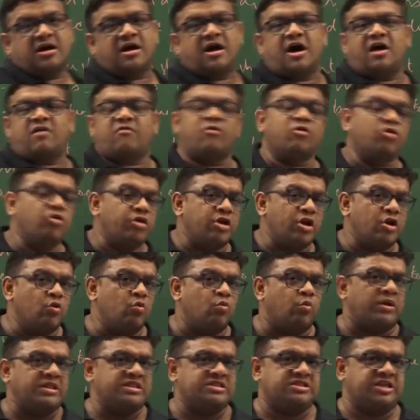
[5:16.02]
I want to tell you
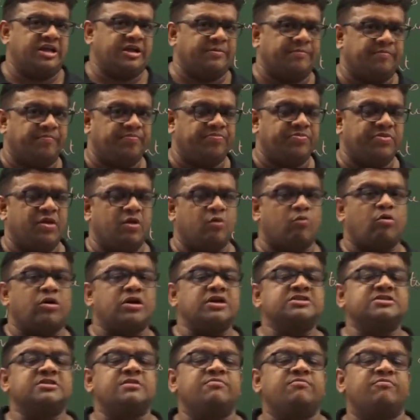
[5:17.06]
one thing. What
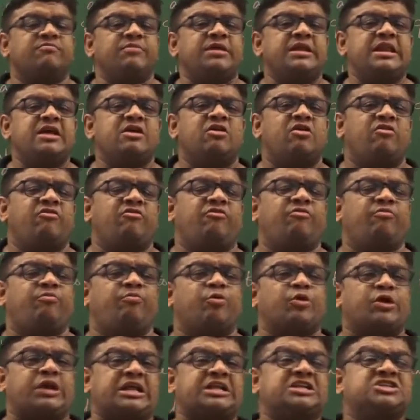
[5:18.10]
is the meaning of
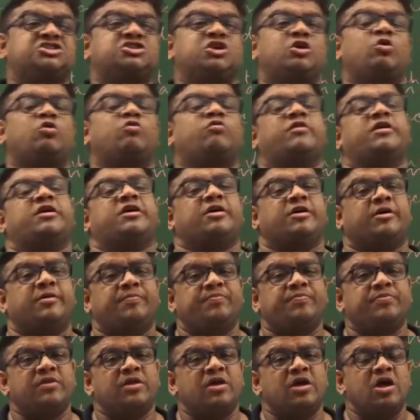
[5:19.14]
potential over here?
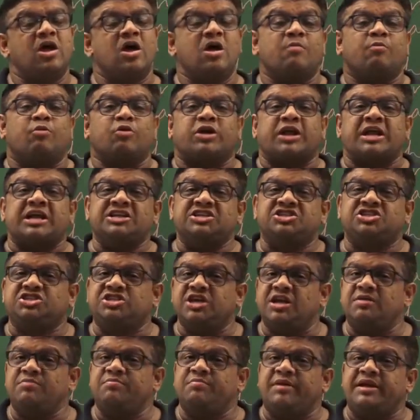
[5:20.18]

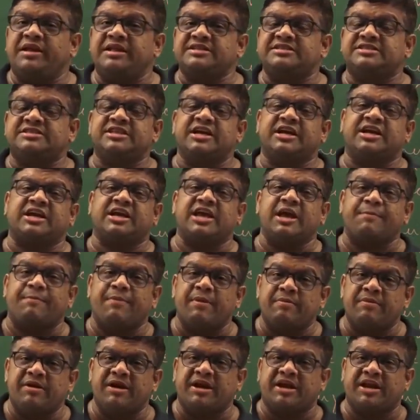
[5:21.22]
Potential means the
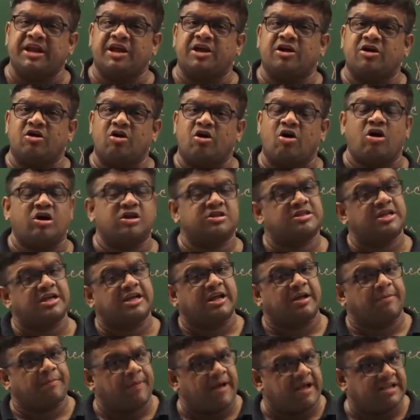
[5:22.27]
capability or the
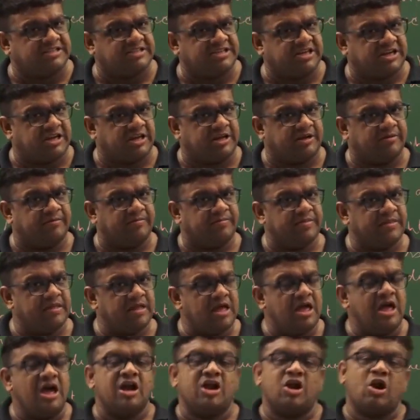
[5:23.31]
capacity.
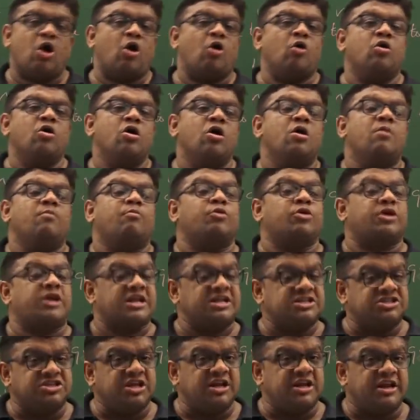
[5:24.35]
Now,
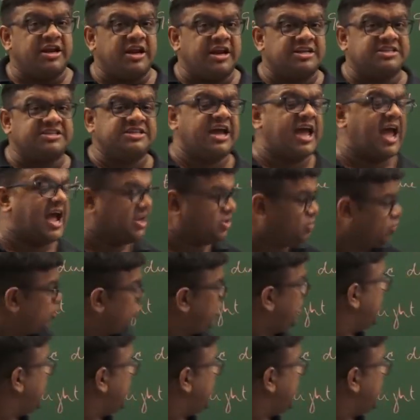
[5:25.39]
potential energy actually